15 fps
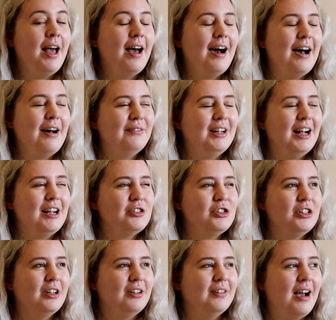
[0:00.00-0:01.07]
Haven't
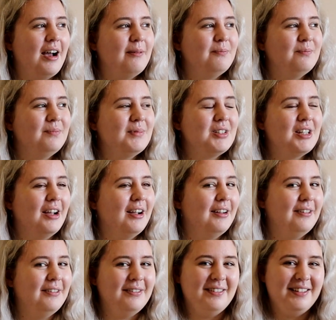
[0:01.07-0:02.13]
actually done that,
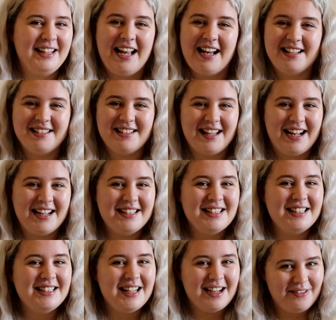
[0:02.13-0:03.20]
so yes, that is
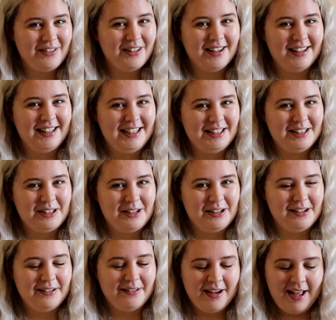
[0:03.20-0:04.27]
a definite need to
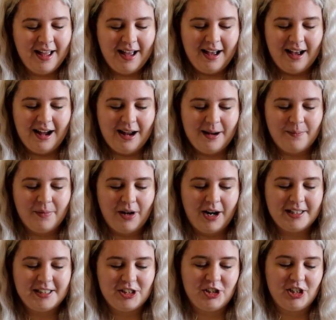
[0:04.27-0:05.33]
do.
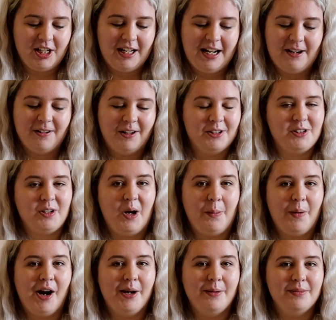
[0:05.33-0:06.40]
I did chicken out last
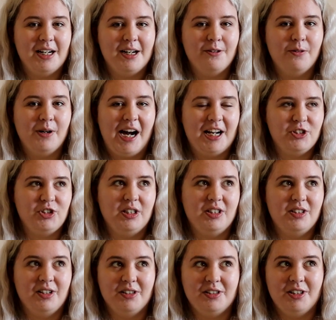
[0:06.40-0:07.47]
time. I'm now actually
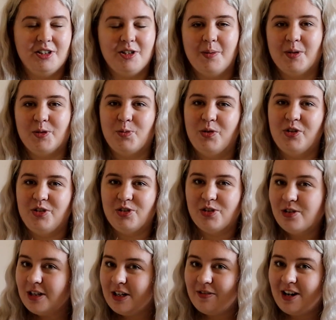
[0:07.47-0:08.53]
starting to much more
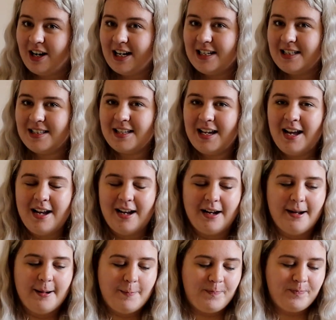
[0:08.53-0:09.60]
enjoy rides.
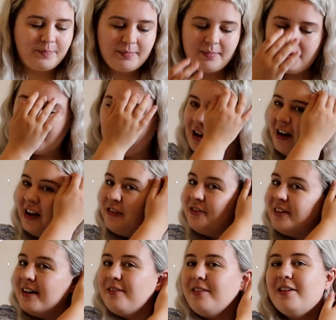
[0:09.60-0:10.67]
I
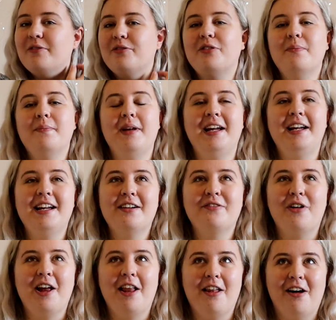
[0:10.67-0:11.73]
found that for me,
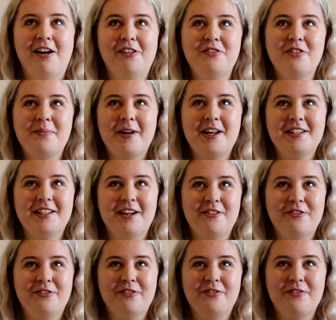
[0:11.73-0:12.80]
if I laugh at
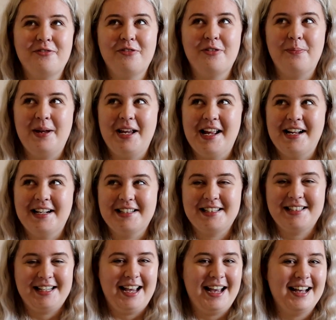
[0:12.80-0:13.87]
myself for being
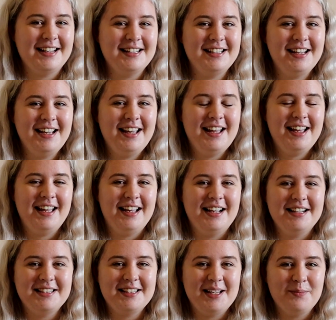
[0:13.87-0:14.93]
scared,
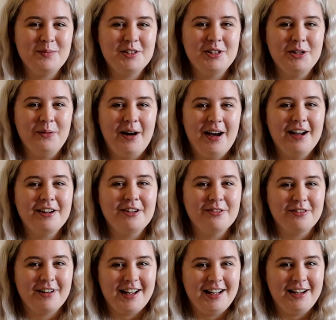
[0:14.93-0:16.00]
it seems to work
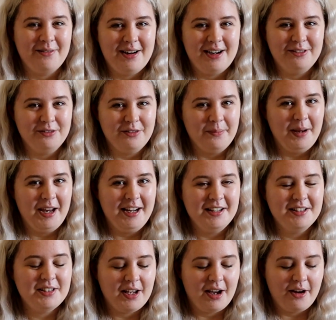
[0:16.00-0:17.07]
really well for
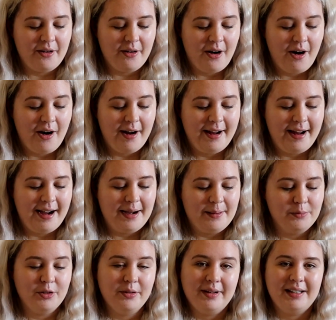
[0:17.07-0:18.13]
me, so I
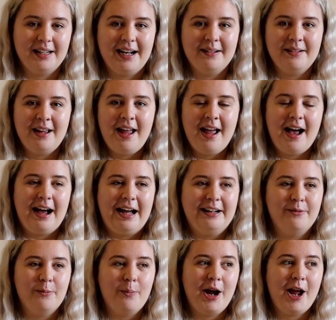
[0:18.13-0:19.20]
am doing that,
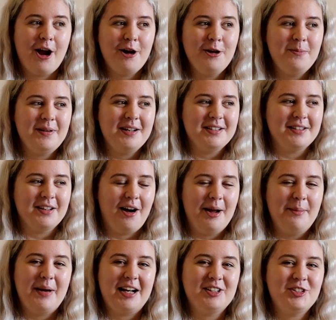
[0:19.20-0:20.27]
and my hope is that
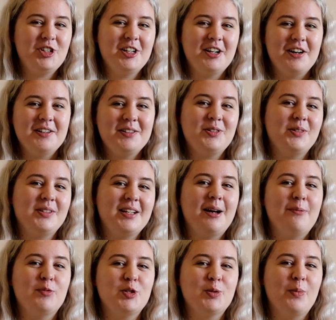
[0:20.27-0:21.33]
I'm actually going to
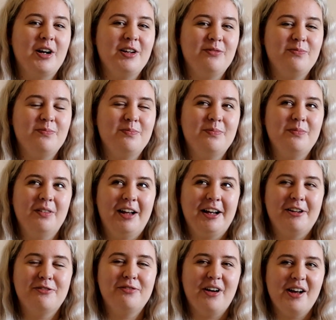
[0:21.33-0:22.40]
attempt my
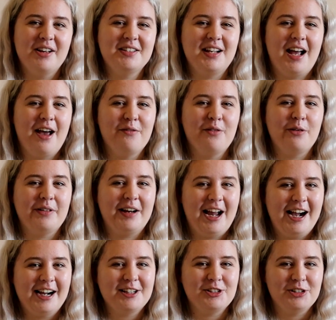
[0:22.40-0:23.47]
first ever
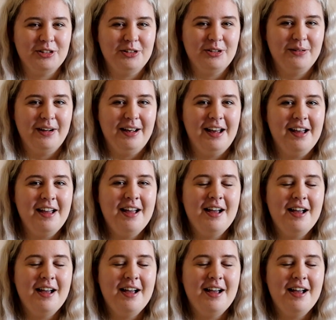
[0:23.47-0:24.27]
reaction to it.